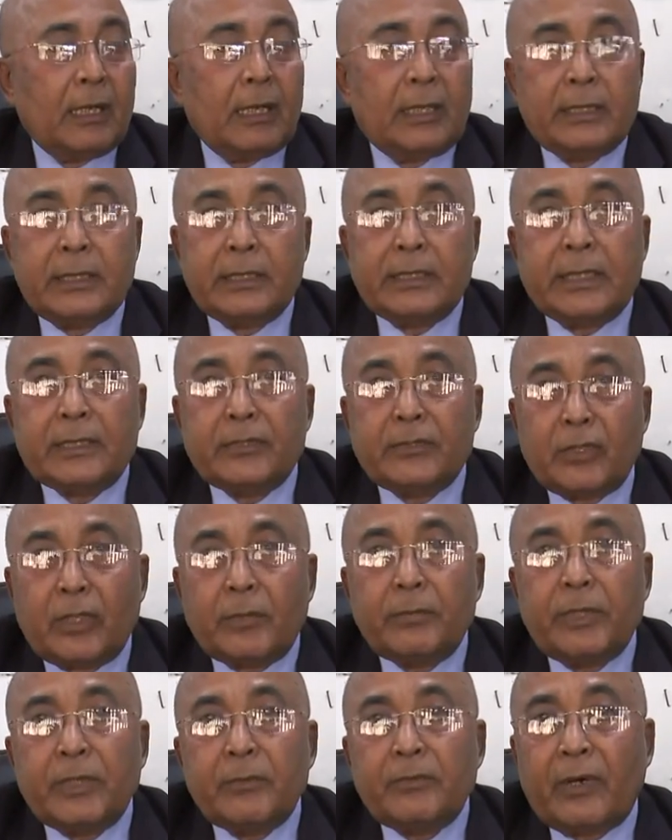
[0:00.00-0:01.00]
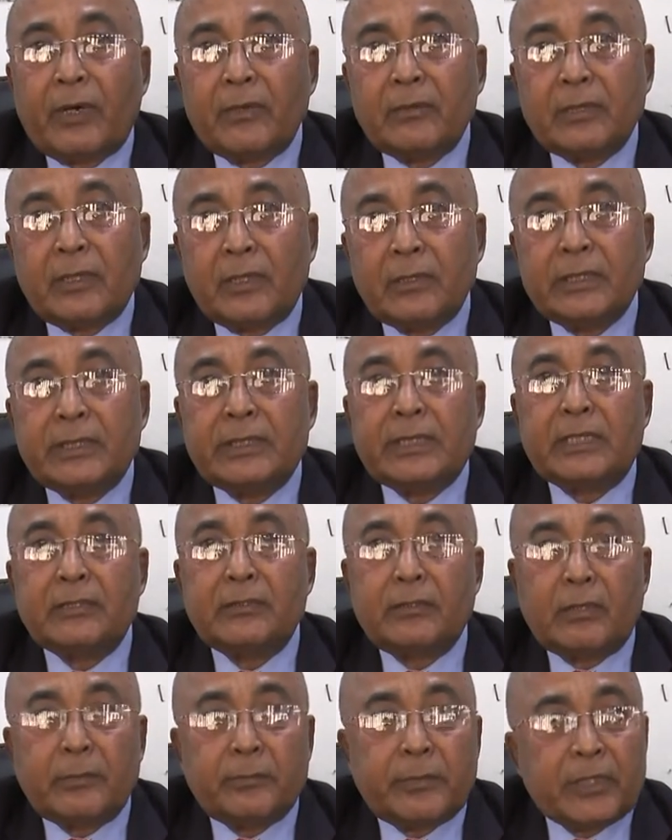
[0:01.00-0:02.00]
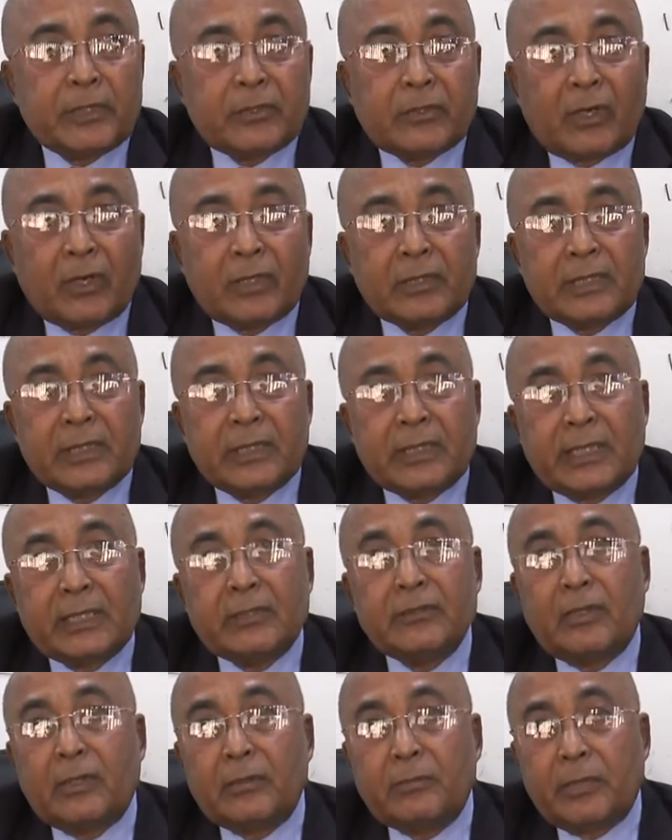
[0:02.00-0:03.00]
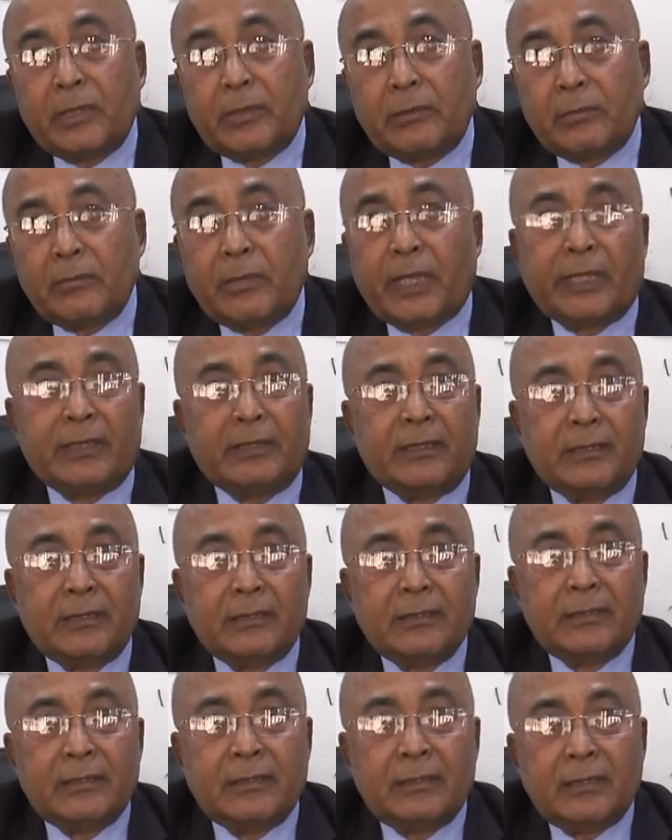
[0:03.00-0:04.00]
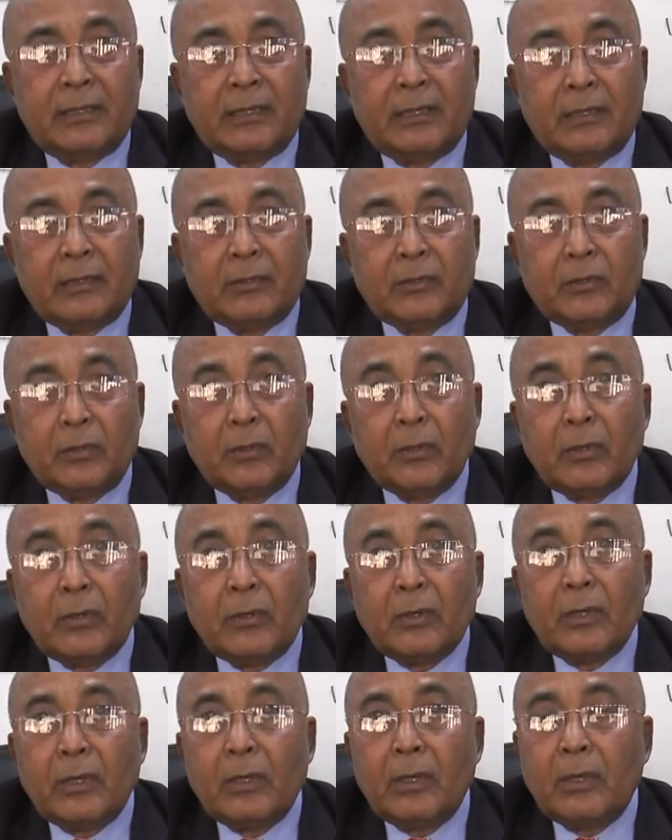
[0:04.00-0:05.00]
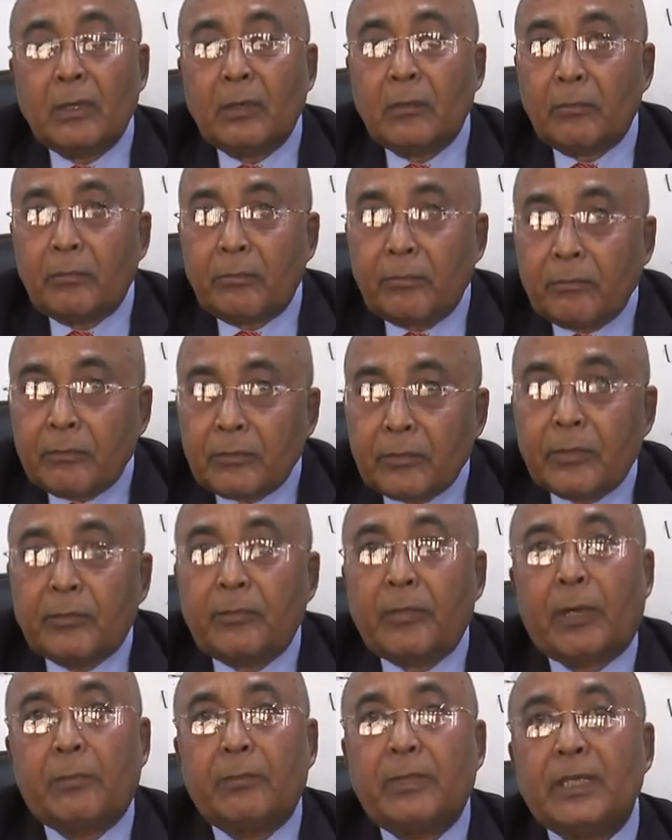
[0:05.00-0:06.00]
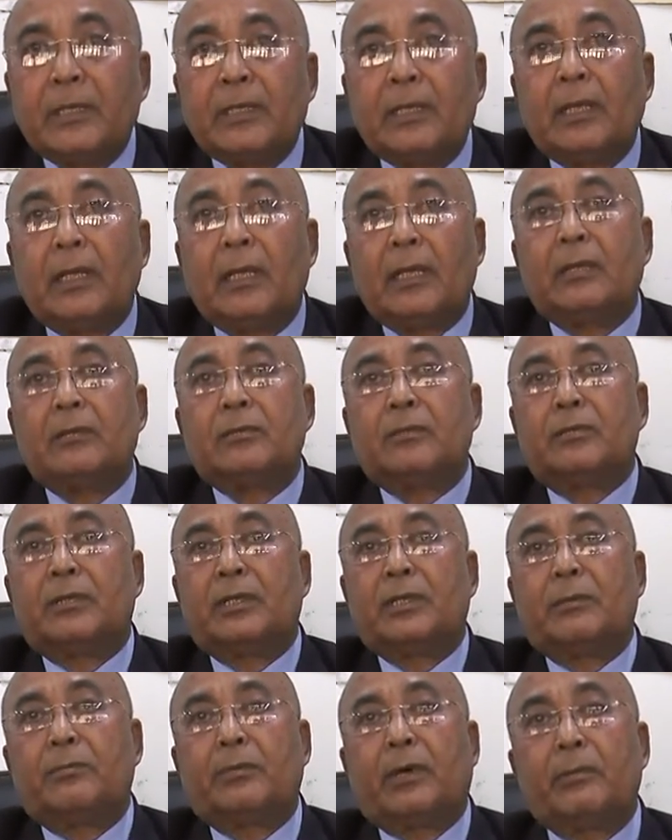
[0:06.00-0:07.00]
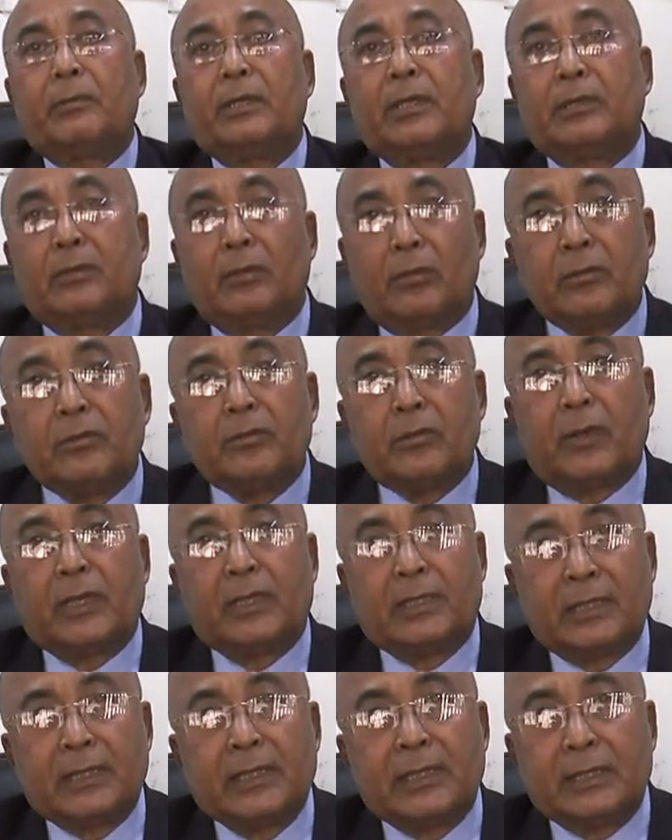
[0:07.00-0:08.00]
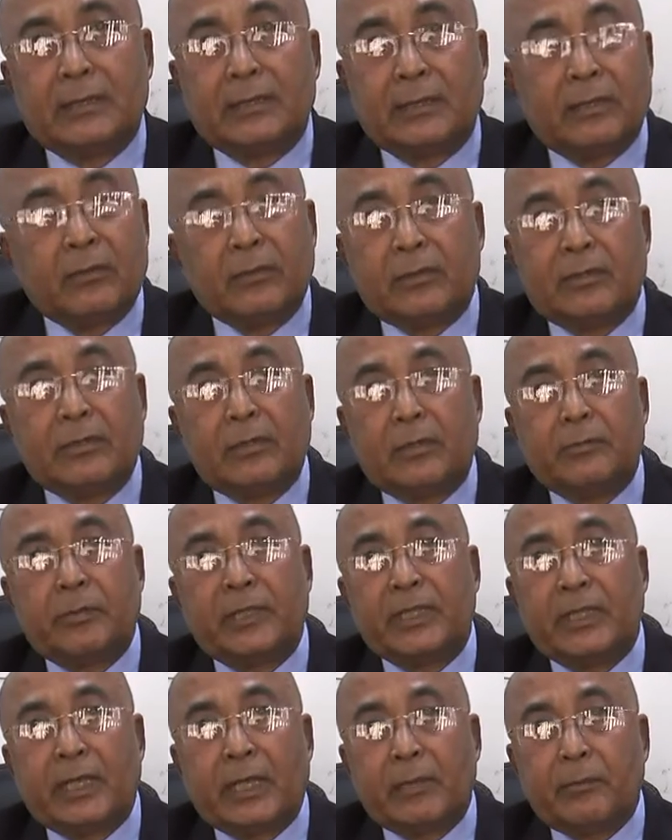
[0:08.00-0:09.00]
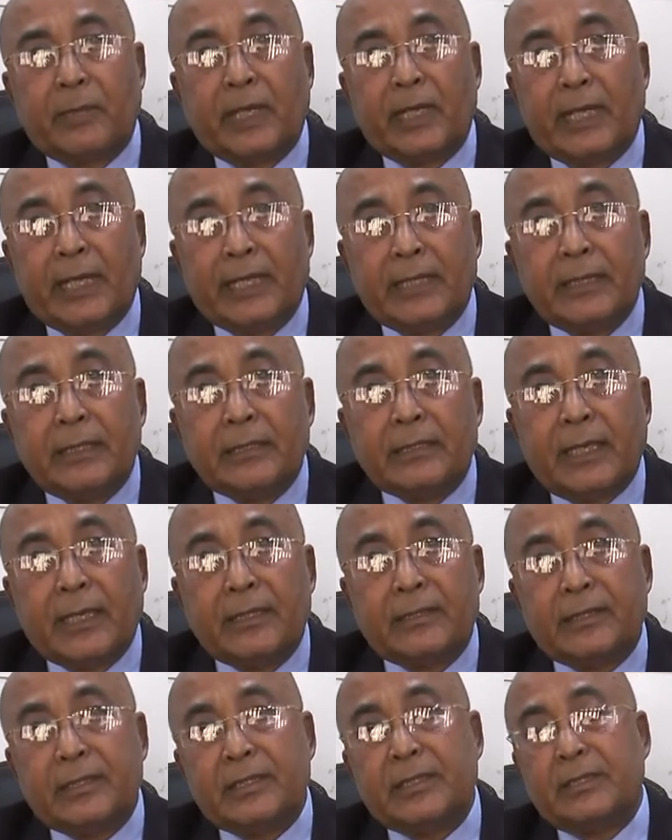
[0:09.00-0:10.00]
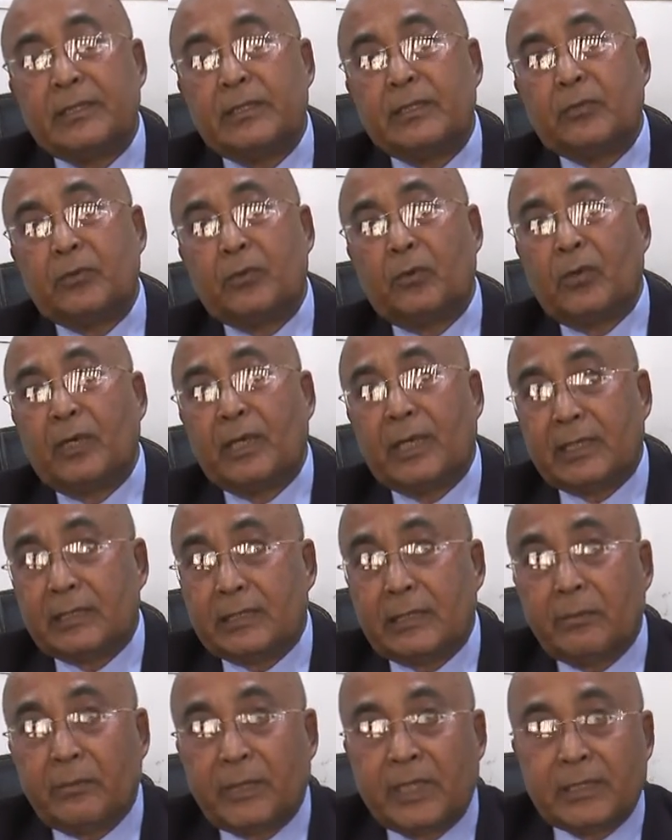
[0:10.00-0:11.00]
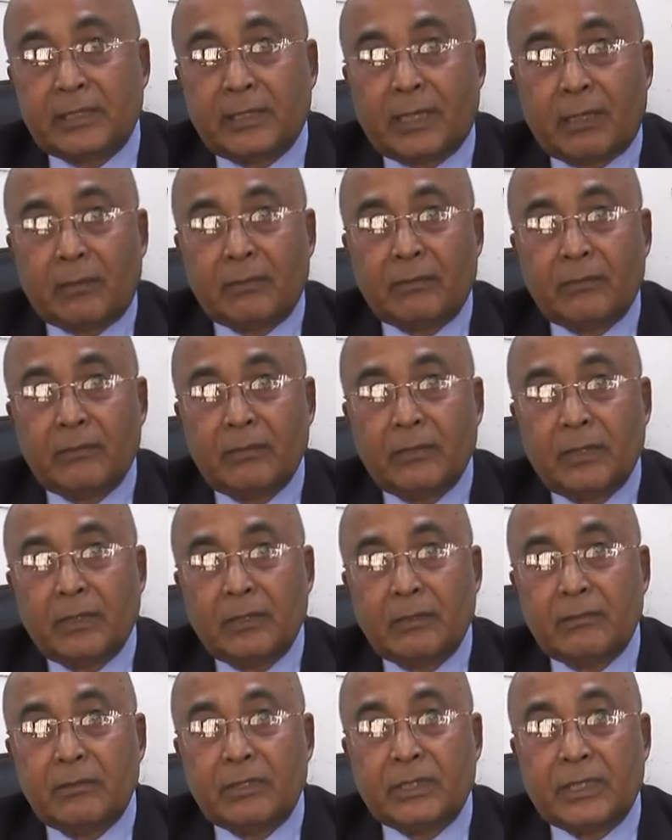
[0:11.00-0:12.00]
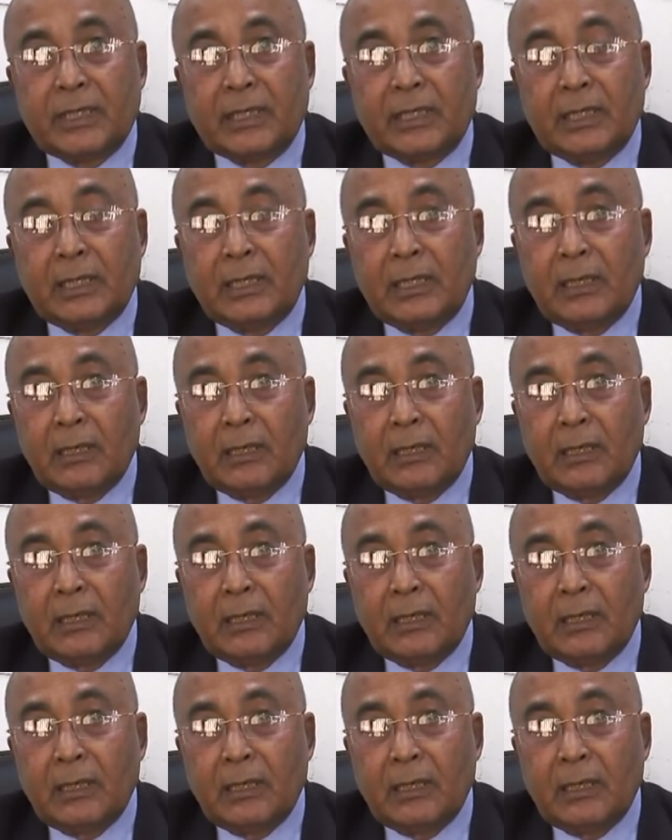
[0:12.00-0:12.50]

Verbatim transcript: it has not been found out it has not been taught it has not been made to public so that public knows what it is it has not been done by any scientist in this world except myself recently